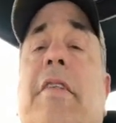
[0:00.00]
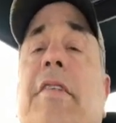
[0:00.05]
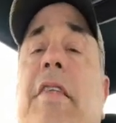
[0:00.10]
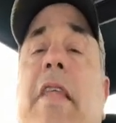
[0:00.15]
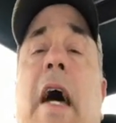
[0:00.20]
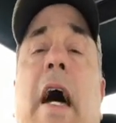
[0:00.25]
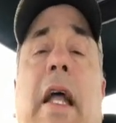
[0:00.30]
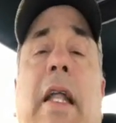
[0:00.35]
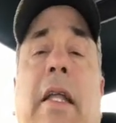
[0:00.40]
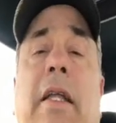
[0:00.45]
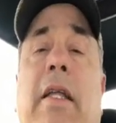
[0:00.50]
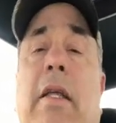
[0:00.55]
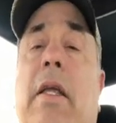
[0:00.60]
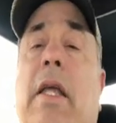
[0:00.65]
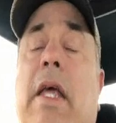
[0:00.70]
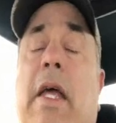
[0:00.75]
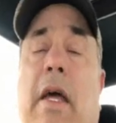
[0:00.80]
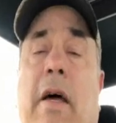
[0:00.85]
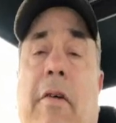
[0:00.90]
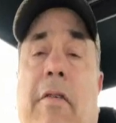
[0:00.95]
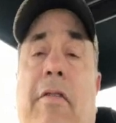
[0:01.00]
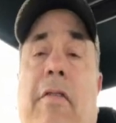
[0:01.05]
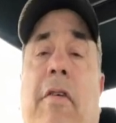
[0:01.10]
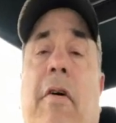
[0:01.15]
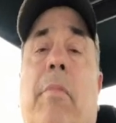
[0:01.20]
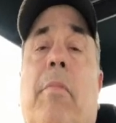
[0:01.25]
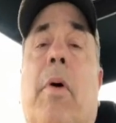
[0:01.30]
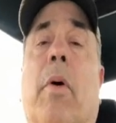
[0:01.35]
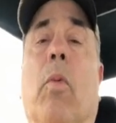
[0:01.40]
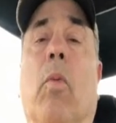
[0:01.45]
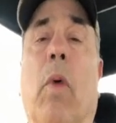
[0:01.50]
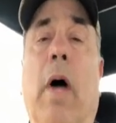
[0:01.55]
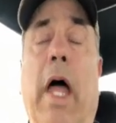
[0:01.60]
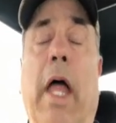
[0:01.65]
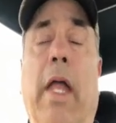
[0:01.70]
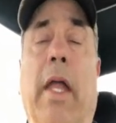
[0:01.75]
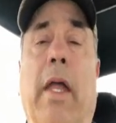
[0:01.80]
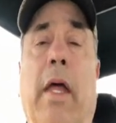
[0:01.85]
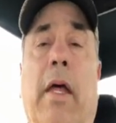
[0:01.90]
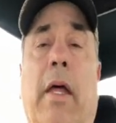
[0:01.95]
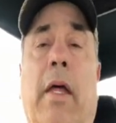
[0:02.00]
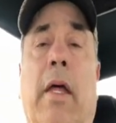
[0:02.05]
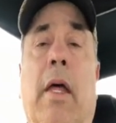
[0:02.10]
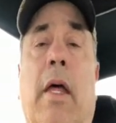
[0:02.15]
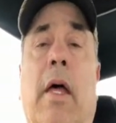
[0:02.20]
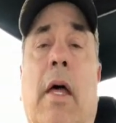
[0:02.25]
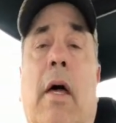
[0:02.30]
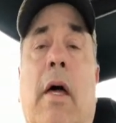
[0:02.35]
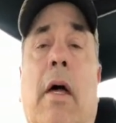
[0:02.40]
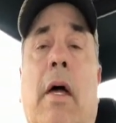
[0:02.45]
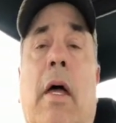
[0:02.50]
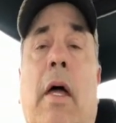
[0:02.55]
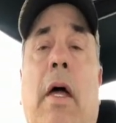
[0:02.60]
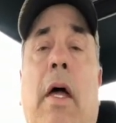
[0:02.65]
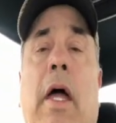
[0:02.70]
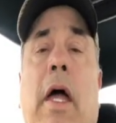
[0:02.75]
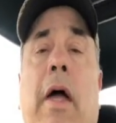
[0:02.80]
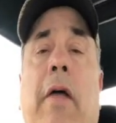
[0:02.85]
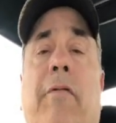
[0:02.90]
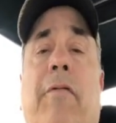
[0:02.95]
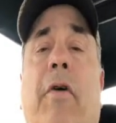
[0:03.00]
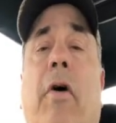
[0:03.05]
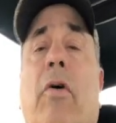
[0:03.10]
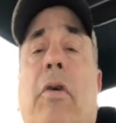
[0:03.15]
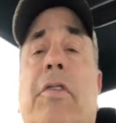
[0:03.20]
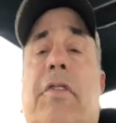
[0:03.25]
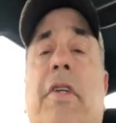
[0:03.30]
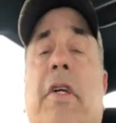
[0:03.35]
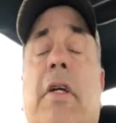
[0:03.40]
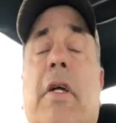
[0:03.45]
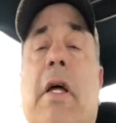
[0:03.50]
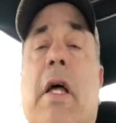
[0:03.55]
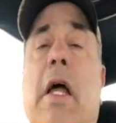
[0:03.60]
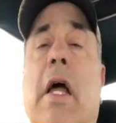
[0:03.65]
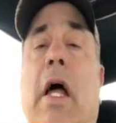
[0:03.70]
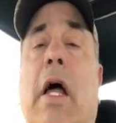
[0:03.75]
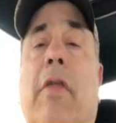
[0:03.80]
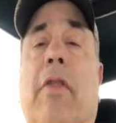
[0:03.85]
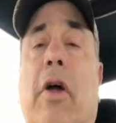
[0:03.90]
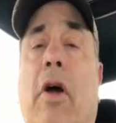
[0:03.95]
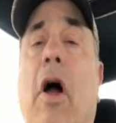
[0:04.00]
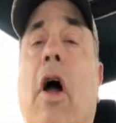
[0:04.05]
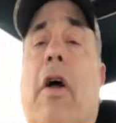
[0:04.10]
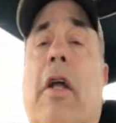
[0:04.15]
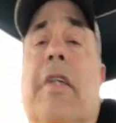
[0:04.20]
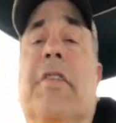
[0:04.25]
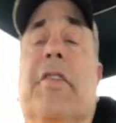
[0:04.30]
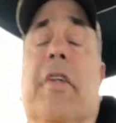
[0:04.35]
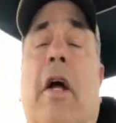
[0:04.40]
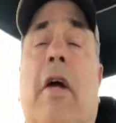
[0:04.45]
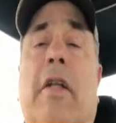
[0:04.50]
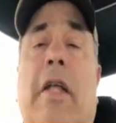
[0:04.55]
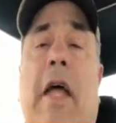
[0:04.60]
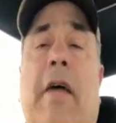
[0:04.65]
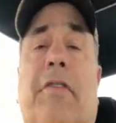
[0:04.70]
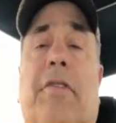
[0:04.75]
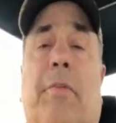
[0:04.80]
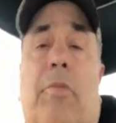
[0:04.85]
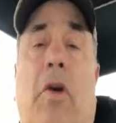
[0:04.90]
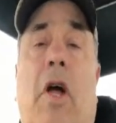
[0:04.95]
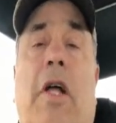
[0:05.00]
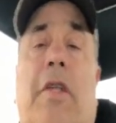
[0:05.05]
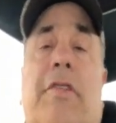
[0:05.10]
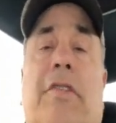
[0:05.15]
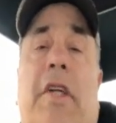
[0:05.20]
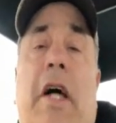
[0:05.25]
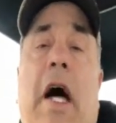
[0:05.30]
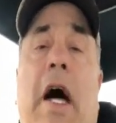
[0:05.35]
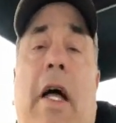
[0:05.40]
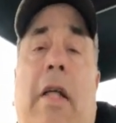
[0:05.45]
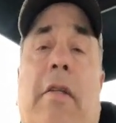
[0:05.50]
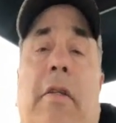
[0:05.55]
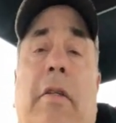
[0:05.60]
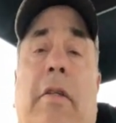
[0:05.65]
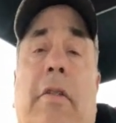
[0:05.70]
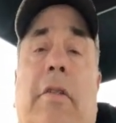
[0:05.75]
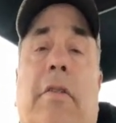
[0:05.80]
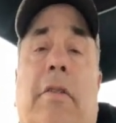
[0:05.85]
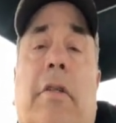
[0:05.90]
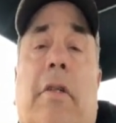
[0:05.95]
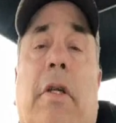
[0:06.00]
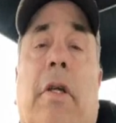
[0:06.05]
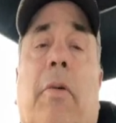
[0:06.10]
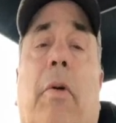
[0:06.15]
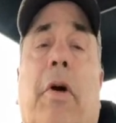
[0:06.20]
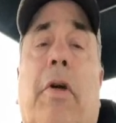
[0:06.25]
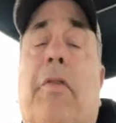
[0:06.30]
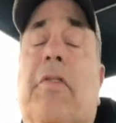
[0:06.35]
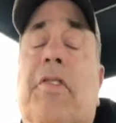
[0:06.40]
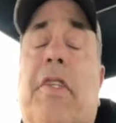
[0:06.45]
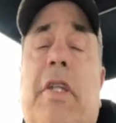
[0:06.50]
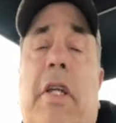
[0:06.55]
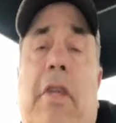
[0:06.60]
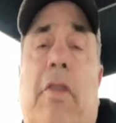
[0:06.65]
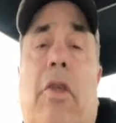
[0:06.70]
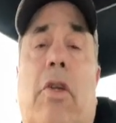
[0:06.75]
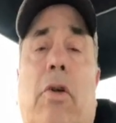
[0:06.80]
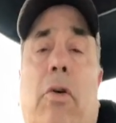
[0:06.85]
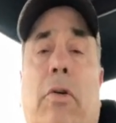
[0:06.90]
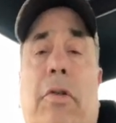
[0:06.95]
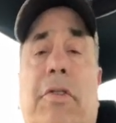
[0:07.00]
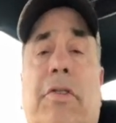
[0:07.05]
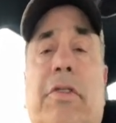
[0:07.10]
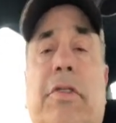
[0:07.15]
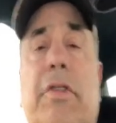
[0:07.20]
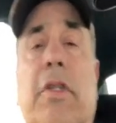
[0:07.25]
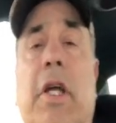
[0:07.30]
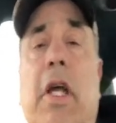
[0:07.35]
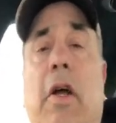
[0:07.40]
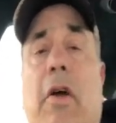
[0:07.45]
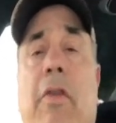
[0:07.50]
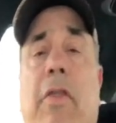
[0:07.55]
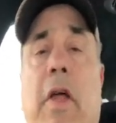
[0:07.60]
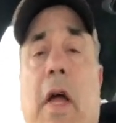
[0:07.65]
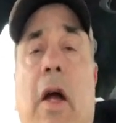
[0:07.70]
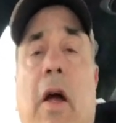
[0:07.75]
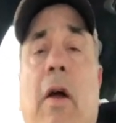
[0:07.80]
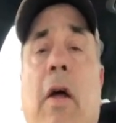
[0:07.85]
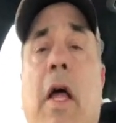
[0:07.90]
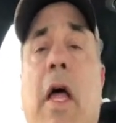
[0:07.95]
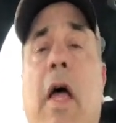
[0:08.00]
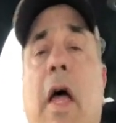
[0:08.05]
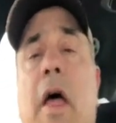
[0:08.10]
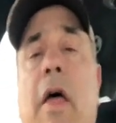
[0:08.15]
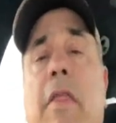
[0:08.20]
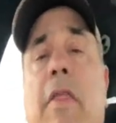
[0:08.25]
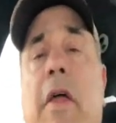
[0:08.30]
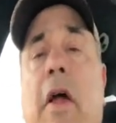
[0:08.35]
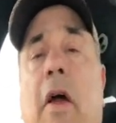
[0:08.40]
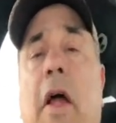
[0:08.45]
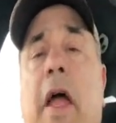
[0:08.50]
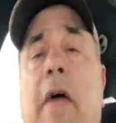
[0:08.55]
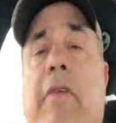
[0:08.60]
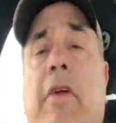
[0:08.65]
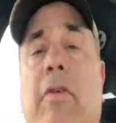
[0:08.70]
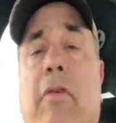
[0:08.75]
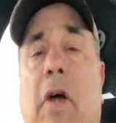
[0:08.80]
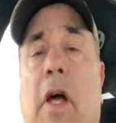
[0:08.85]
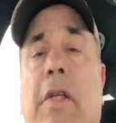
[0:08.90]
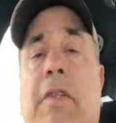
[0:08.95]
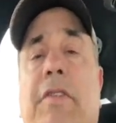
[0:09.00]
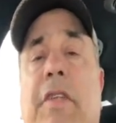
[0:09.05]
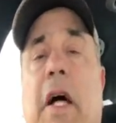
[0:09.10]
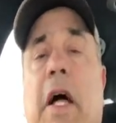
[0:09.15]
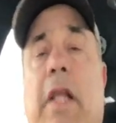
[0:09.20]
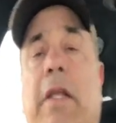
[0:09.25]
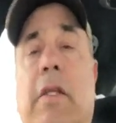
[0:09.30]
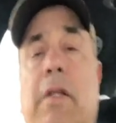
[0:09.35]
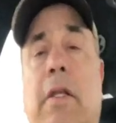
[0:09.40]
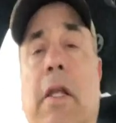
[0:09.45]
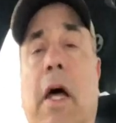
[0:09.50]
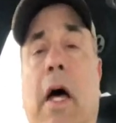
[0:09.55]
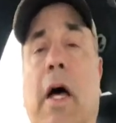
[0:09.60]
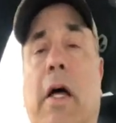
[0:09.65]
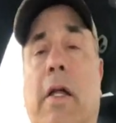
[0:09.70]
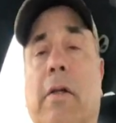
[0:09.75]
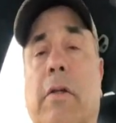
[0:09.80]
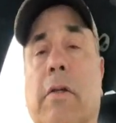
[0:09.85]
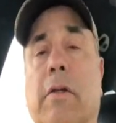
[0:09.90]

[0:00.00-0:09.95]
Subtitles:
It's not if, but when. And folks, they're already starting to have some runs on, well, you've seen it in the news, here and there. They're having runs on